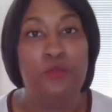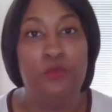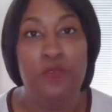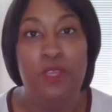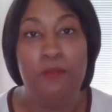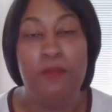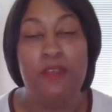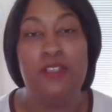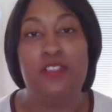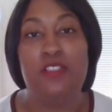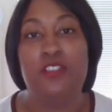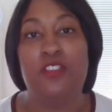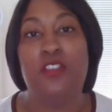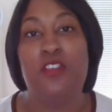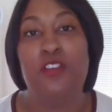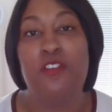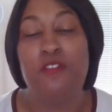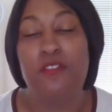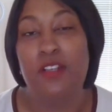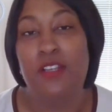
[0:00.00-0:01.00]
women
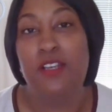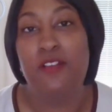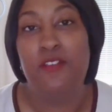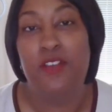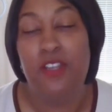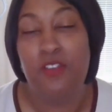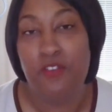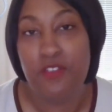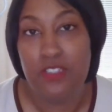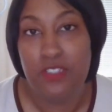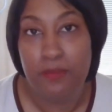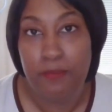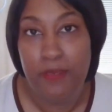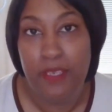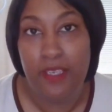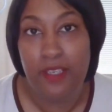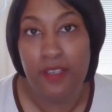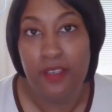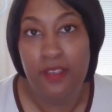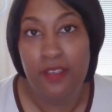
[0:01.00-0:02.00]
deserve love and
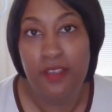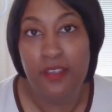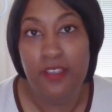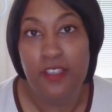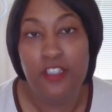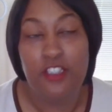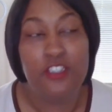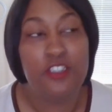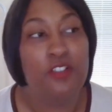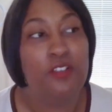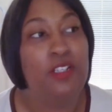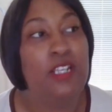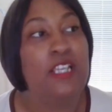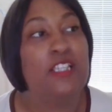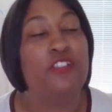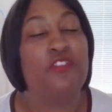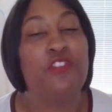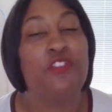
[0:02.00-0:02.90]
respect. So let's